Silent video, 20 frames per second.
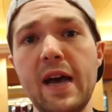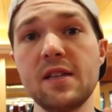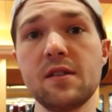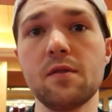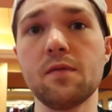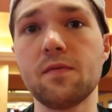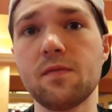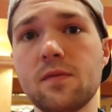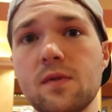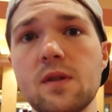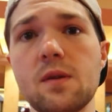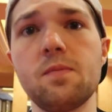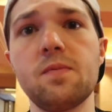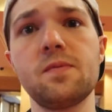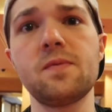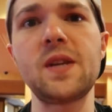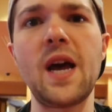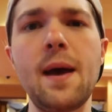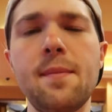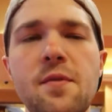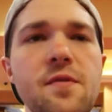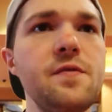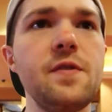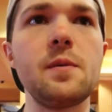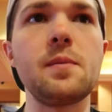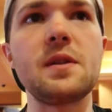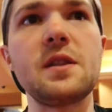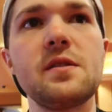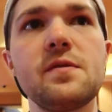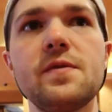as of the time of
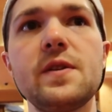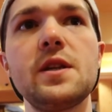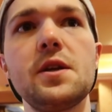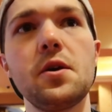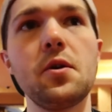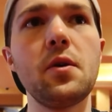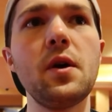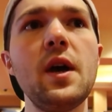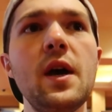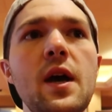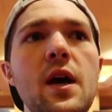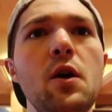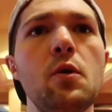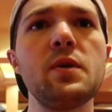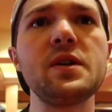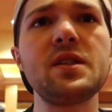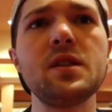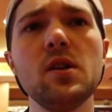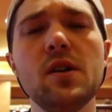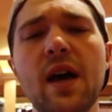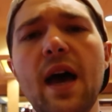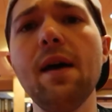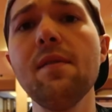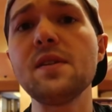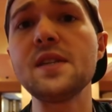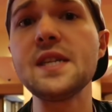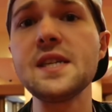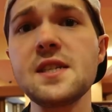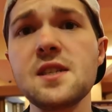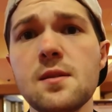filming this video, we still have
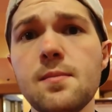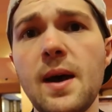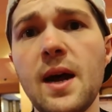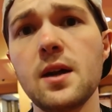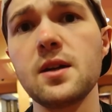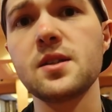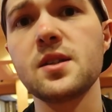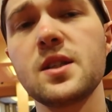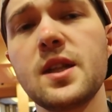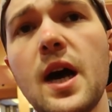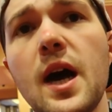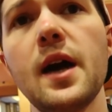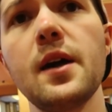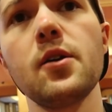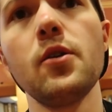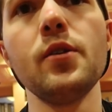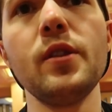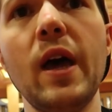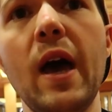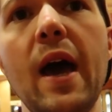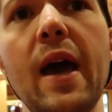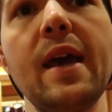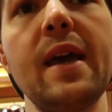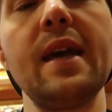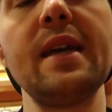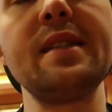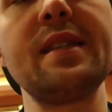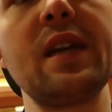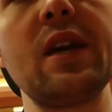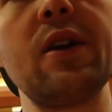a decent amount of stock on the I Hate